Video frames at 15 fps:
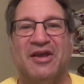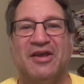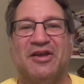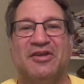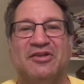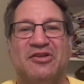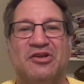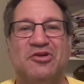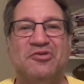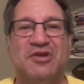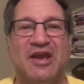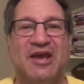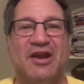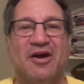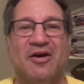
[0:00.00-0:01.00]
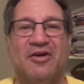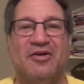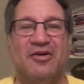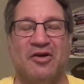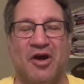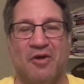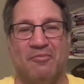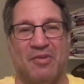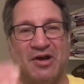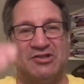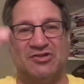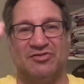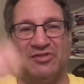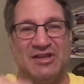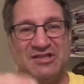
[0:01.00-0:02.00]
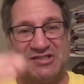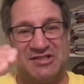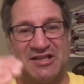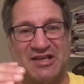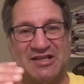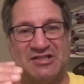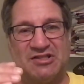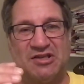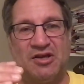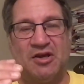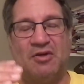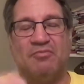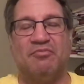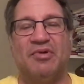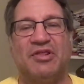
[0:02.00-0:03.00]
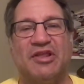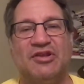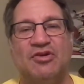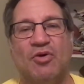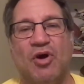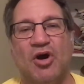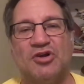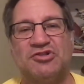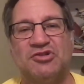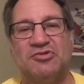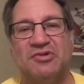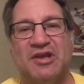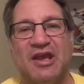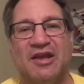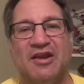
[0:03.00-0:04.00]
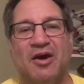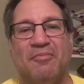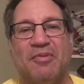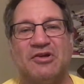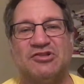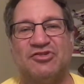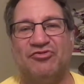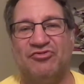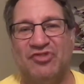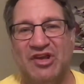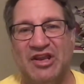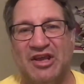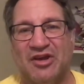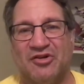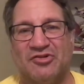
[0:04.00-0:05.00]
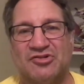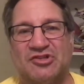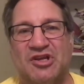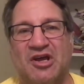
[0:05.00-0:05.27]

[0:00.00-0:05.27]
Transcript: you get a bunch of listings, but then you also get a bunch of videos.